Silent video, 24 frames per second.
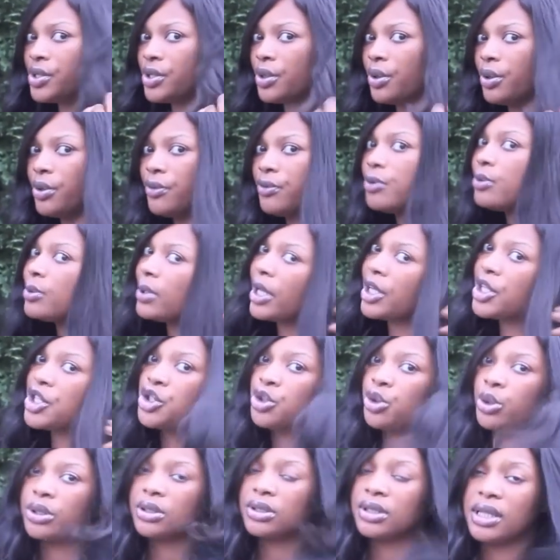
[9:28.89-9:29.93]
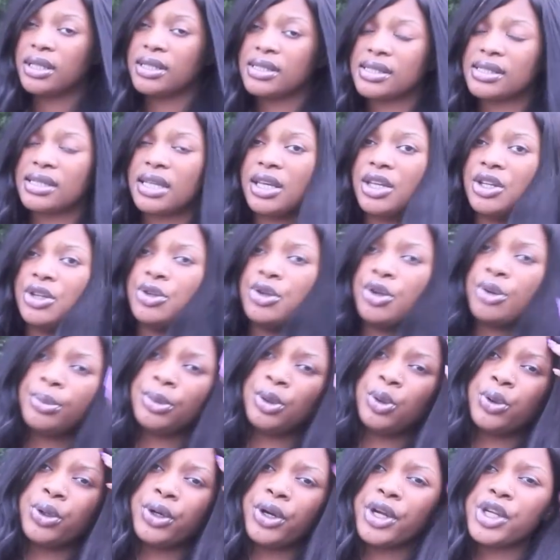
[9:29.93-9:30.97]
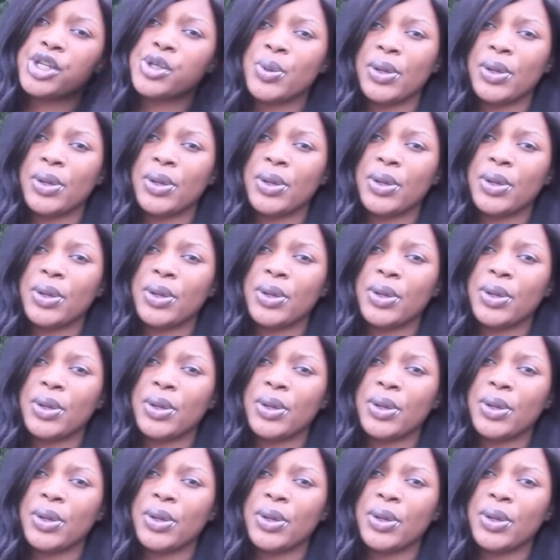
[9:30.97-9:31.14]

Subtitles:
So if you like short lengths and you don't order a